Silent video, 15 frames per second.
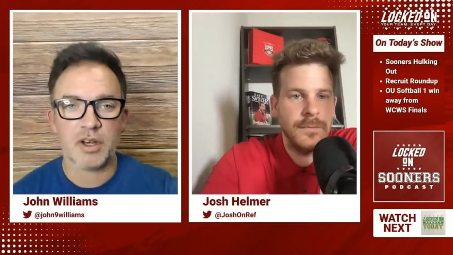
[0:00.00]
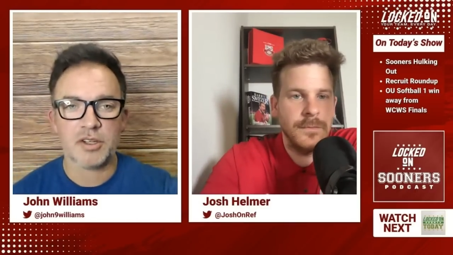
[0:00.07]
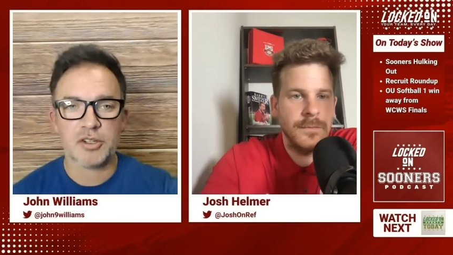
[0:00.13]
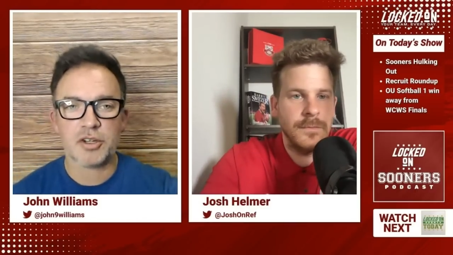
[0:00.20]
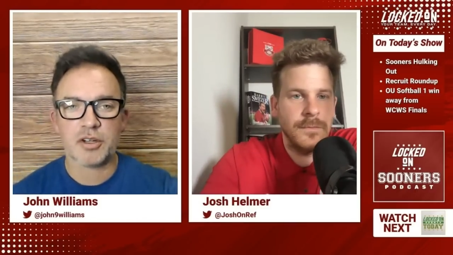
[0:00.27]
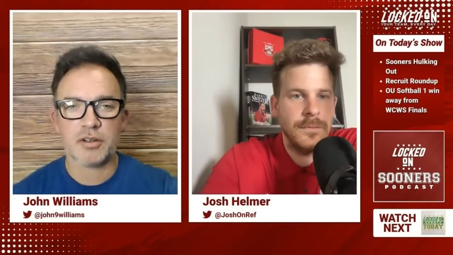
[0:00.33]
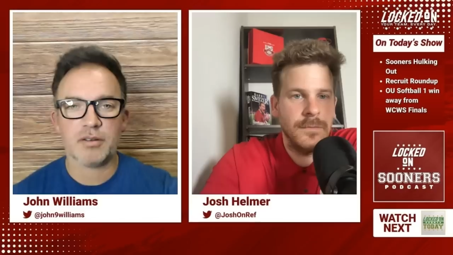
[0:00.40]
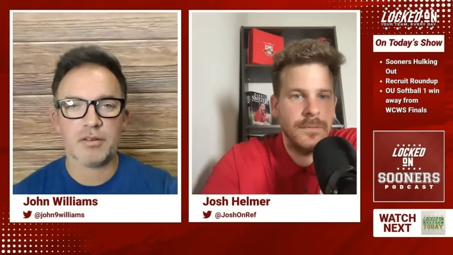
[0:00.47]
Speaker 1: you
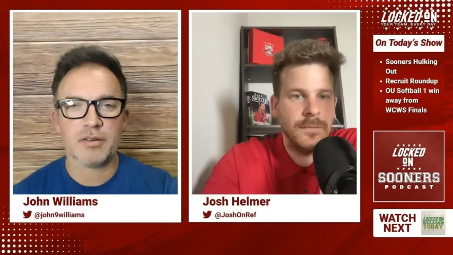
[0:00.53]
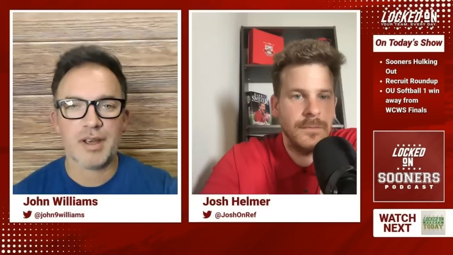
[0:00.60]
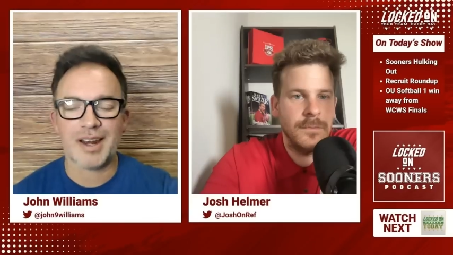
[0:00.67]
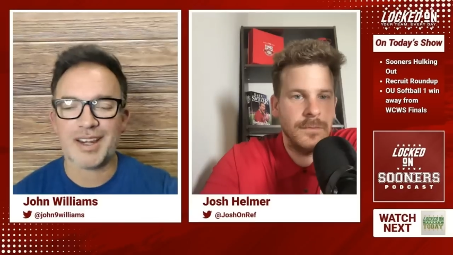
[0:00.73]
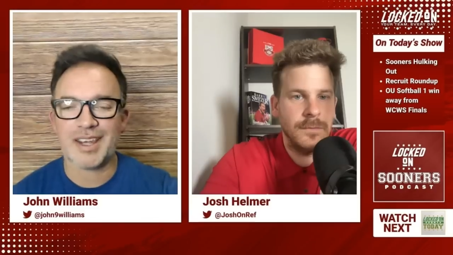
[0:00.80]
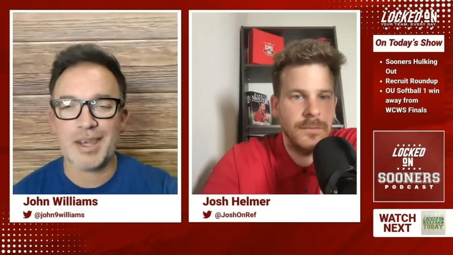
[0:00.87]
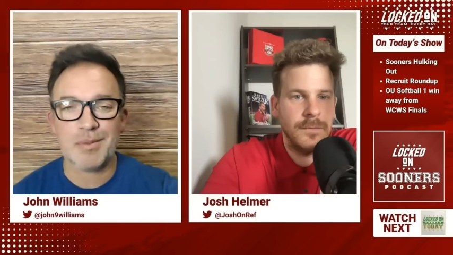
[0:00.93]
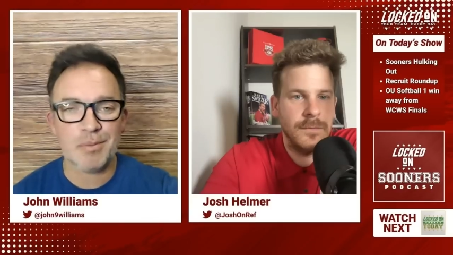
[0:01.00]
can kind of
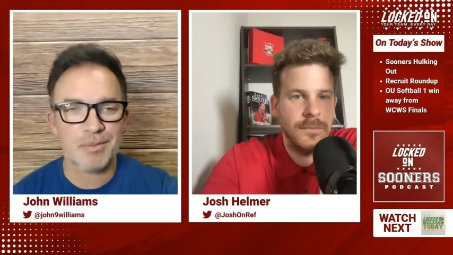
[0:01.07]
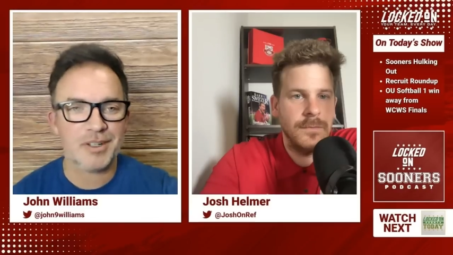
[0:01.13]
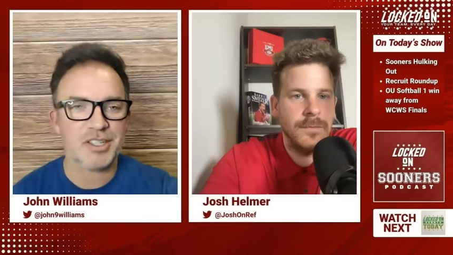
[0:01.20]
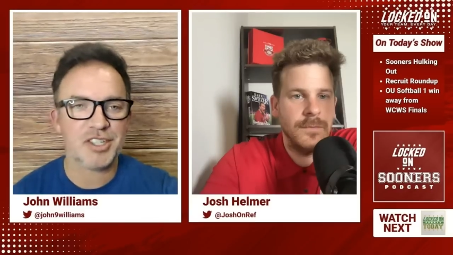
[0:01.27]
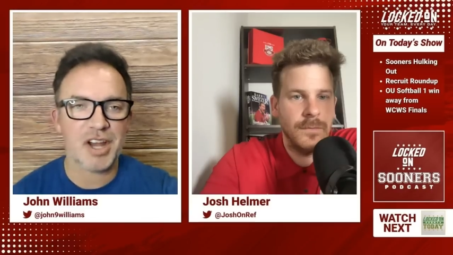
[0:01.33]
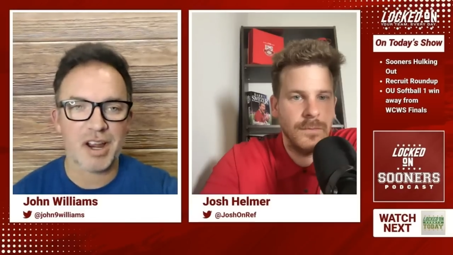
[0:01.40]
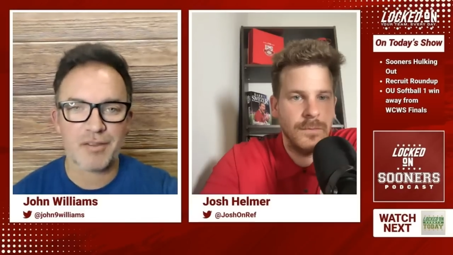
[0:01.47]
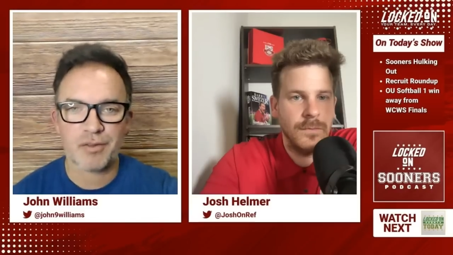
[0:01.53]
keep them in
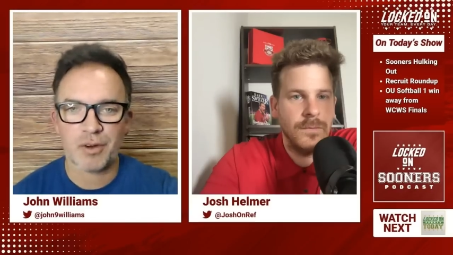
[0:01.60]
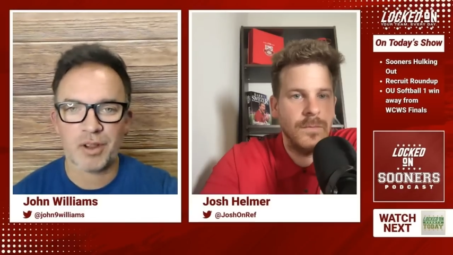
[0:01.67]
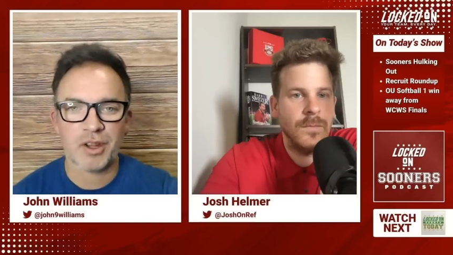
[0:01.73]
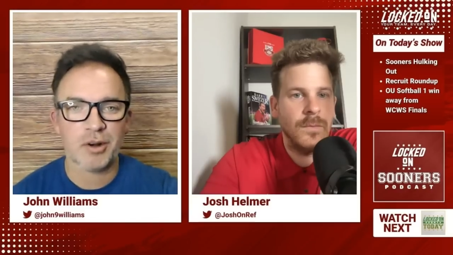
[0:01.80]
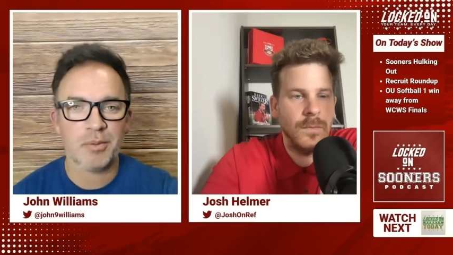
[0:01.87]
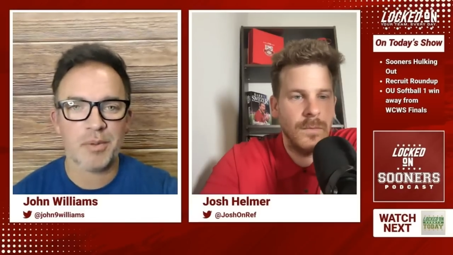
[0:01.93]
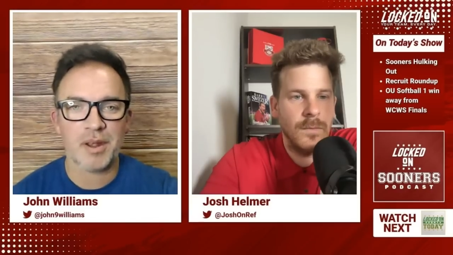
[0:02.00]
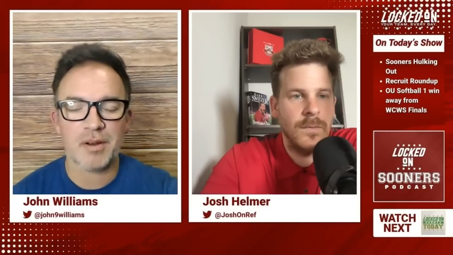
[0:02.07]
check for a
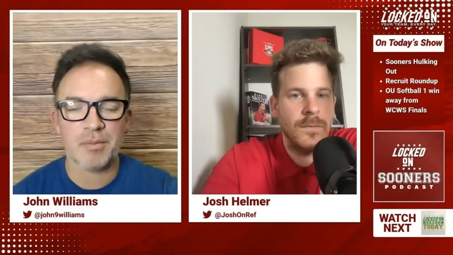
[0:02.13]
little bit,